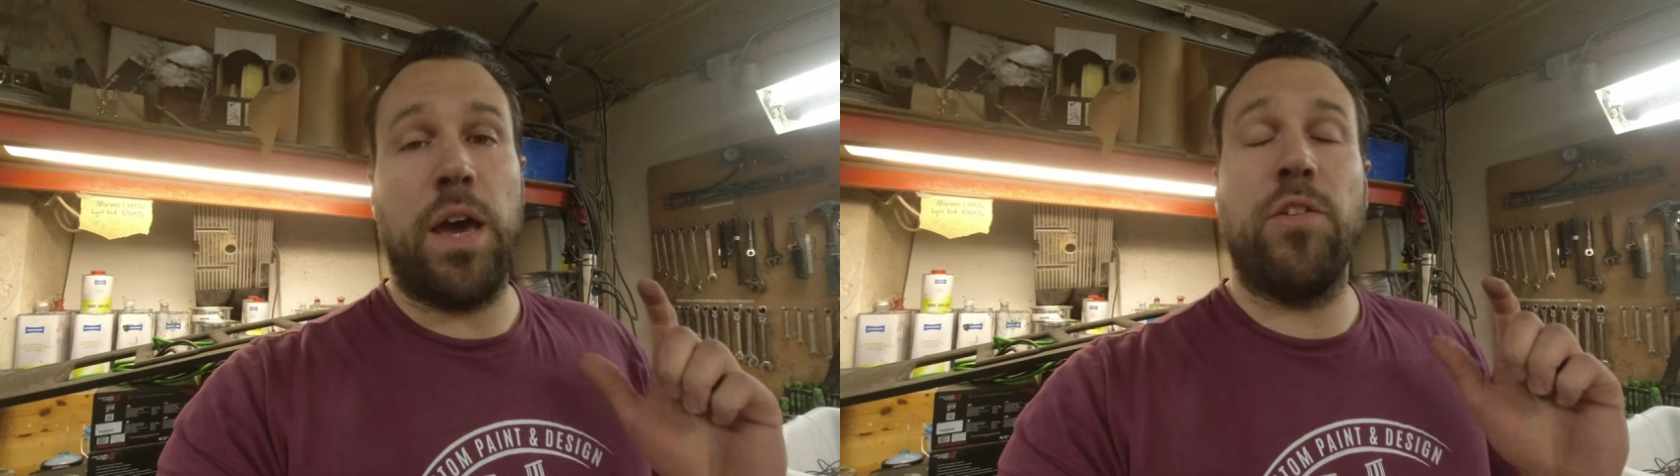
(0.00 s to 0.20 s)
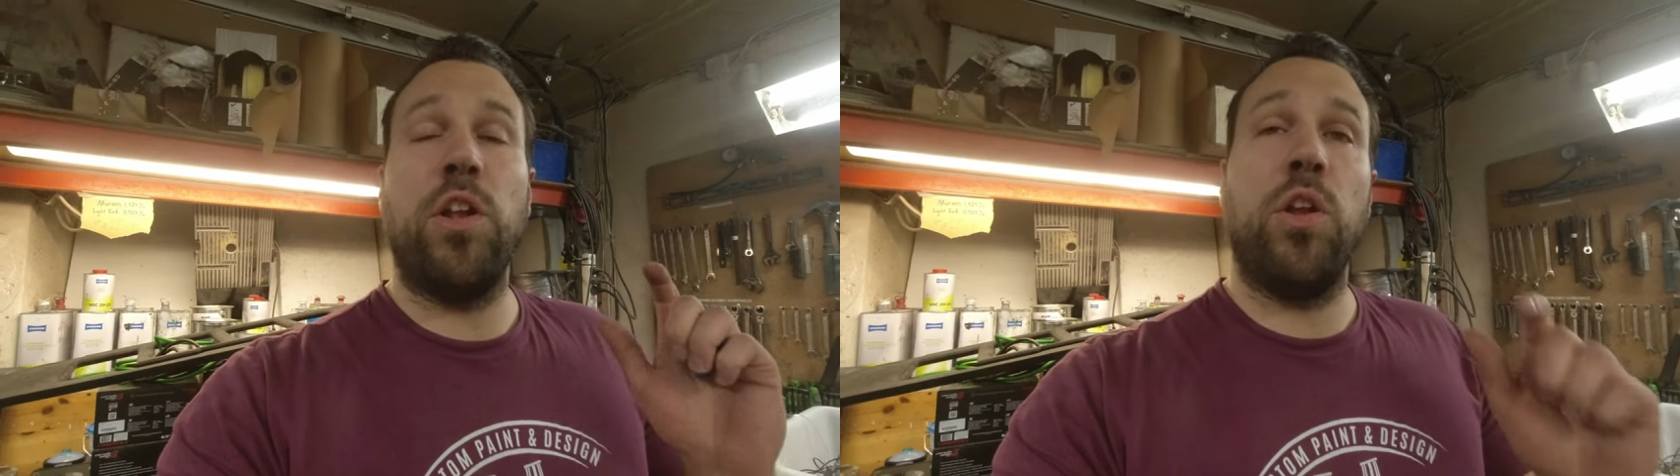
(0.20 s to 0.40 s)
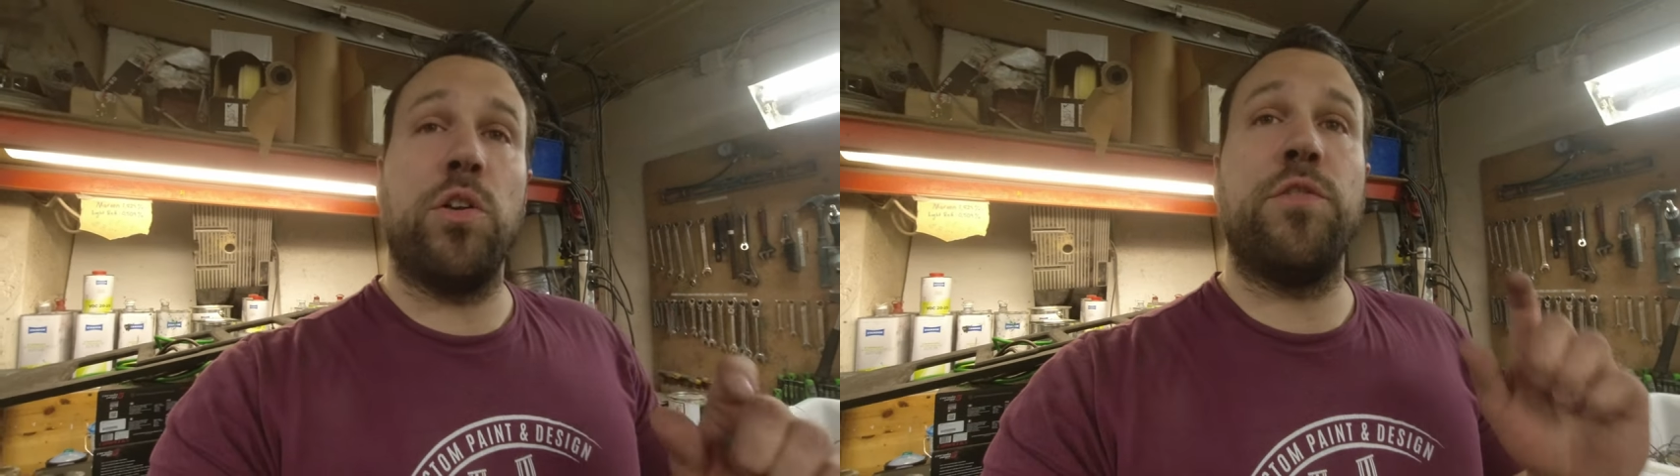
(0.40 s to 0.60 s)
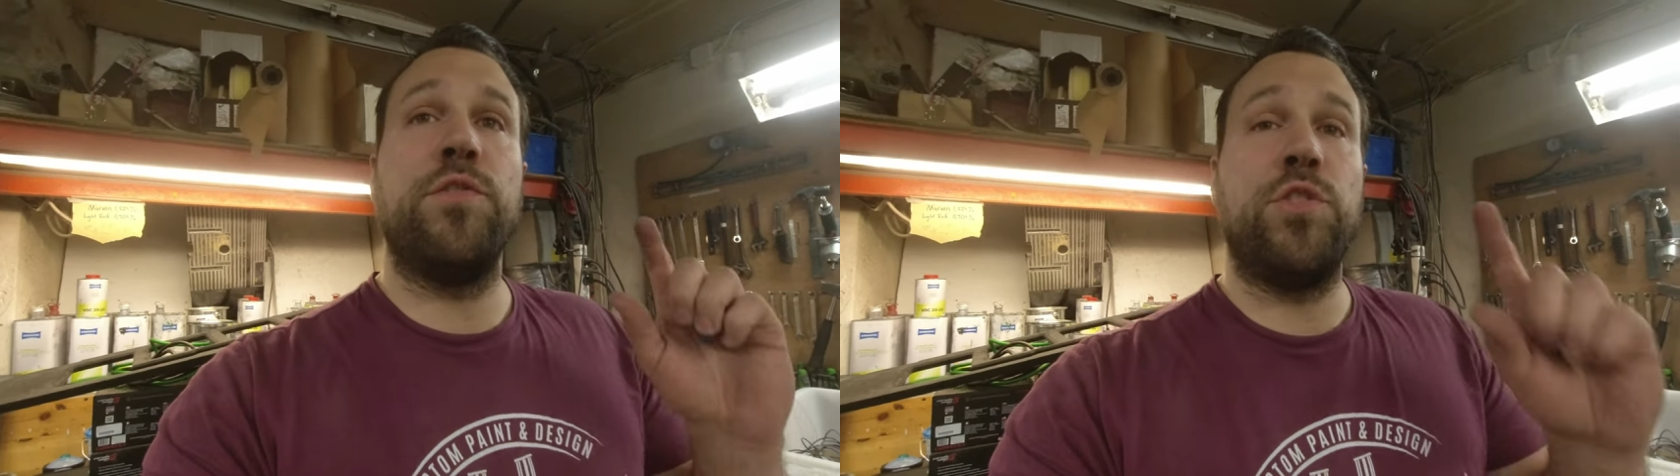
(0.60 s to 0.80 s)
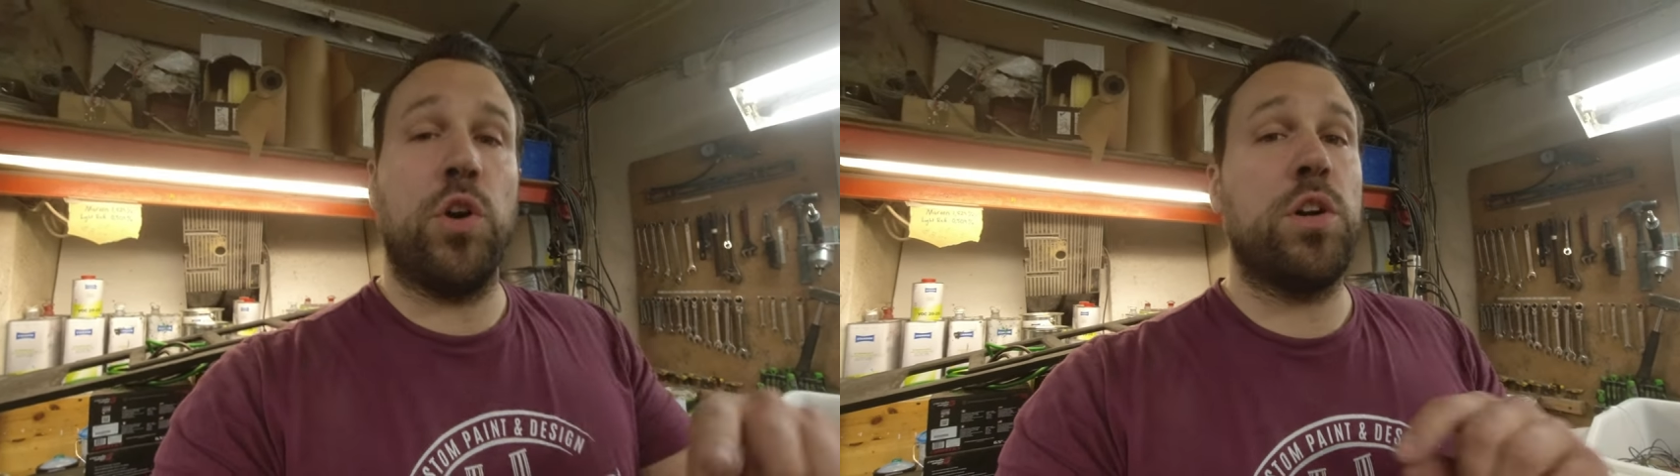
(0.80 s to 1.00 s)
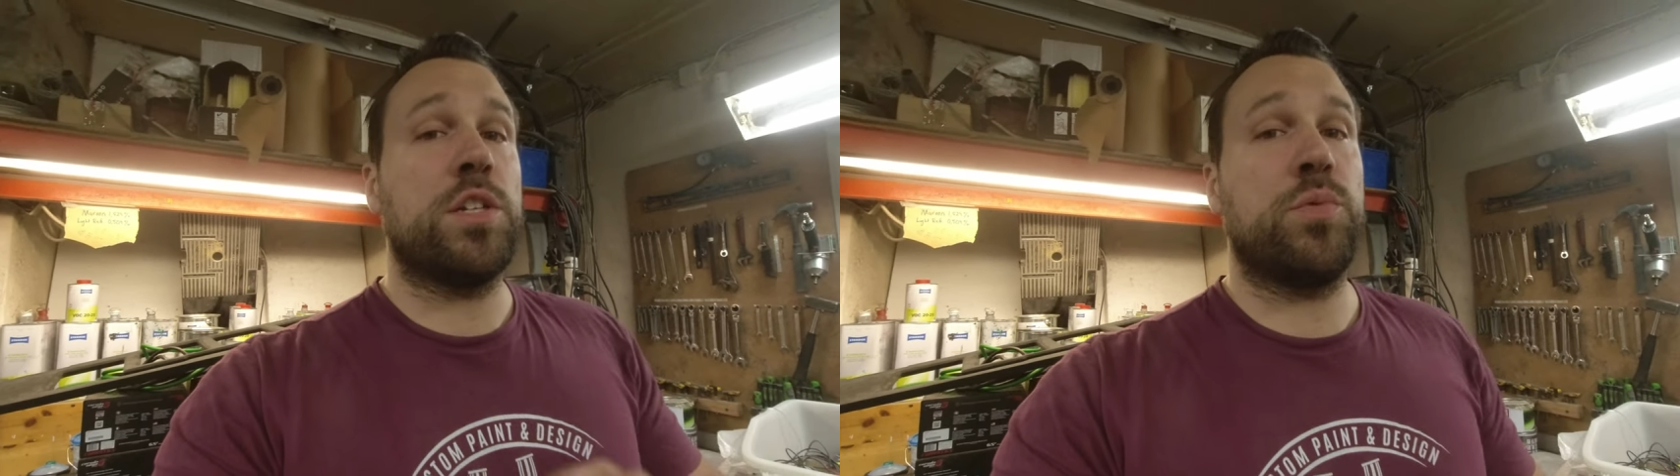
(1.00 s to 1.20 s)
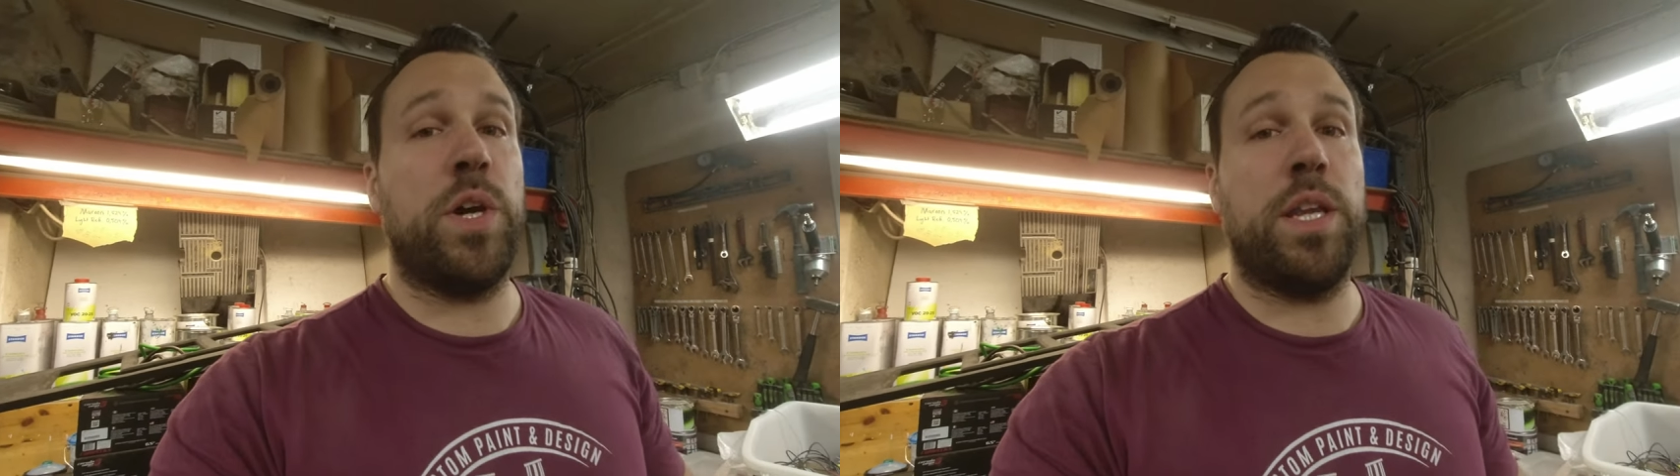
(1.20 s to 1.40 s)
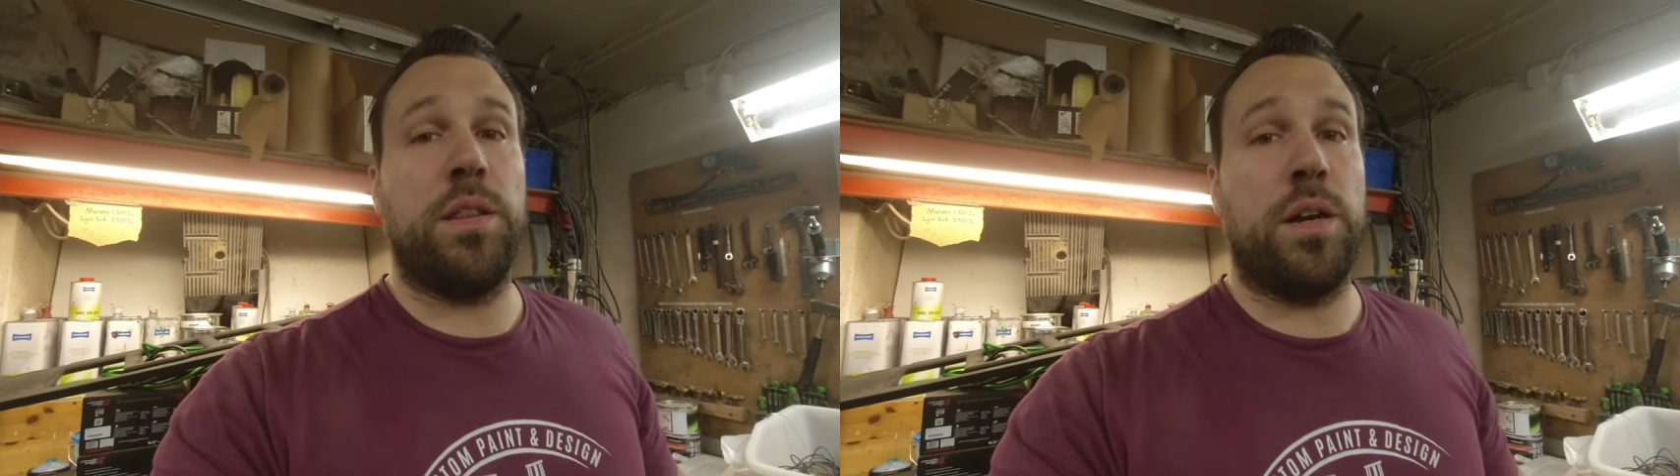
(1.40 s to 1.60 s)
I have a lot of dark
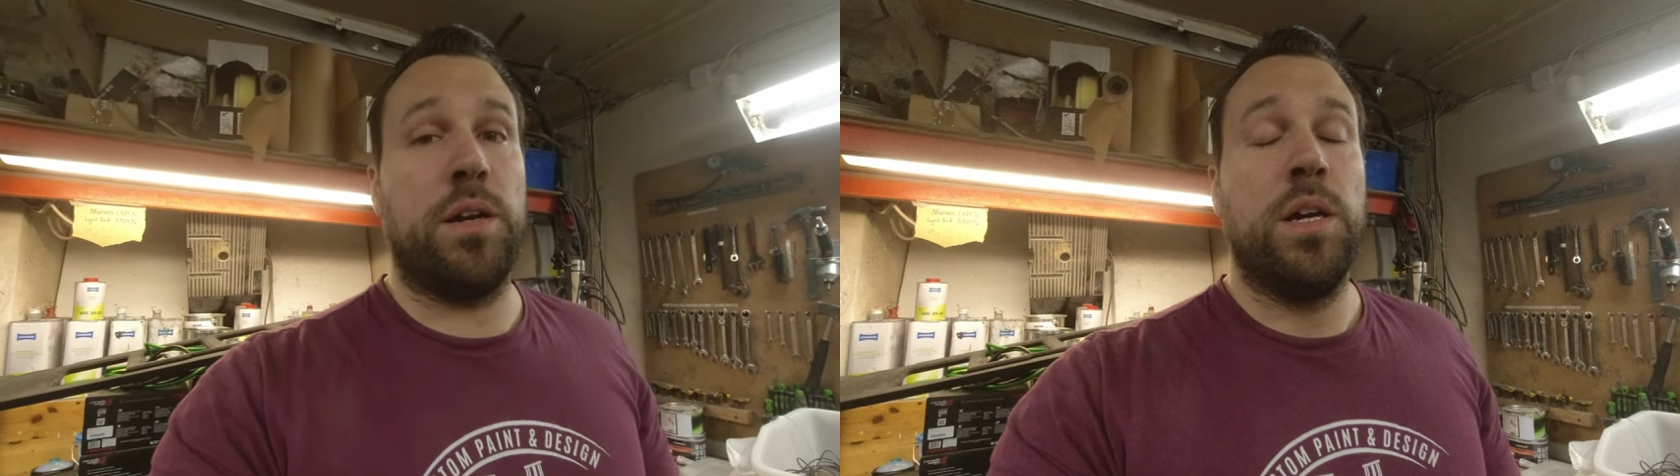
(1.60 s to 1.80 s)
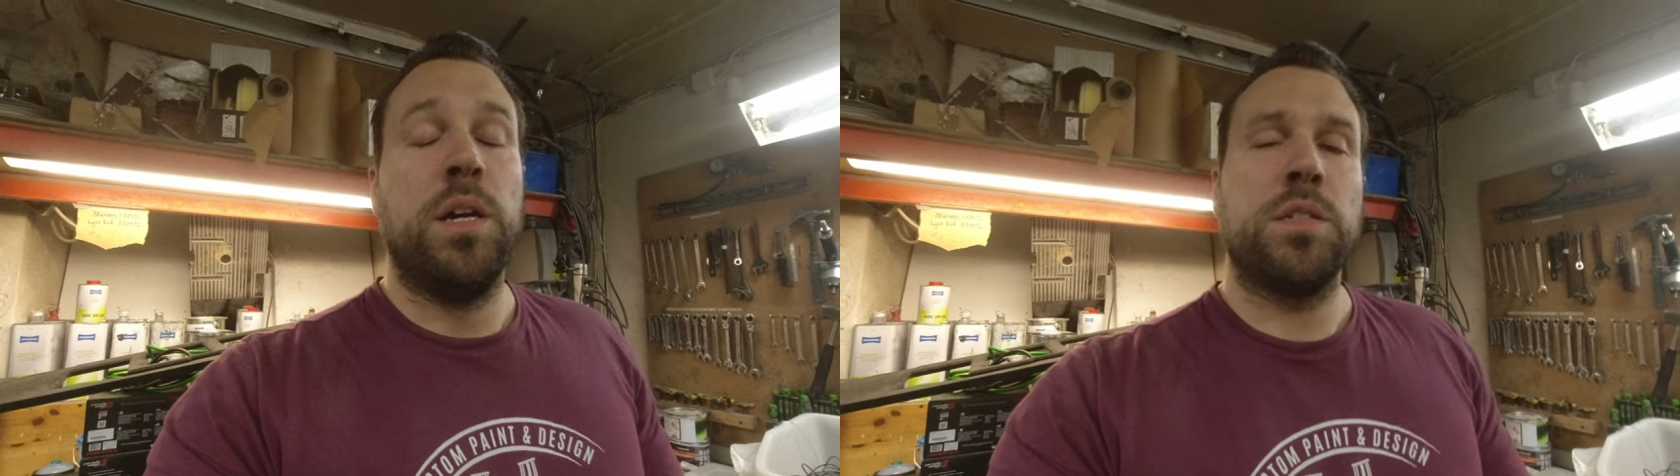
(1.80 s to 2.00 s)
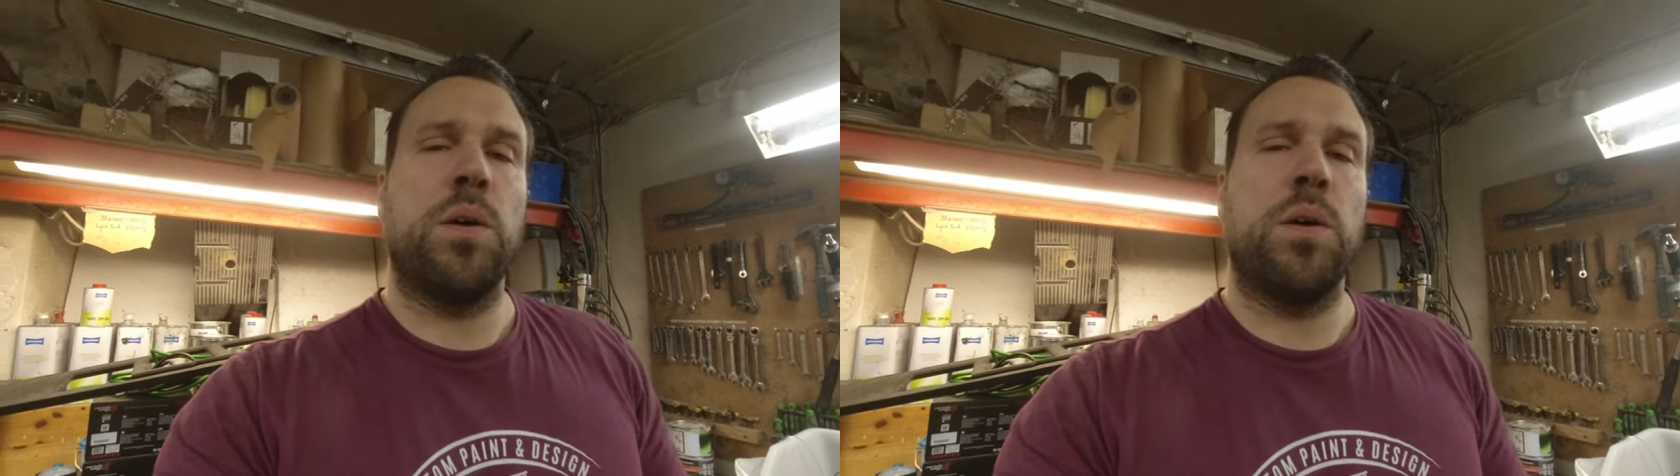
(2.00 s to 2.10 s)
suede in there,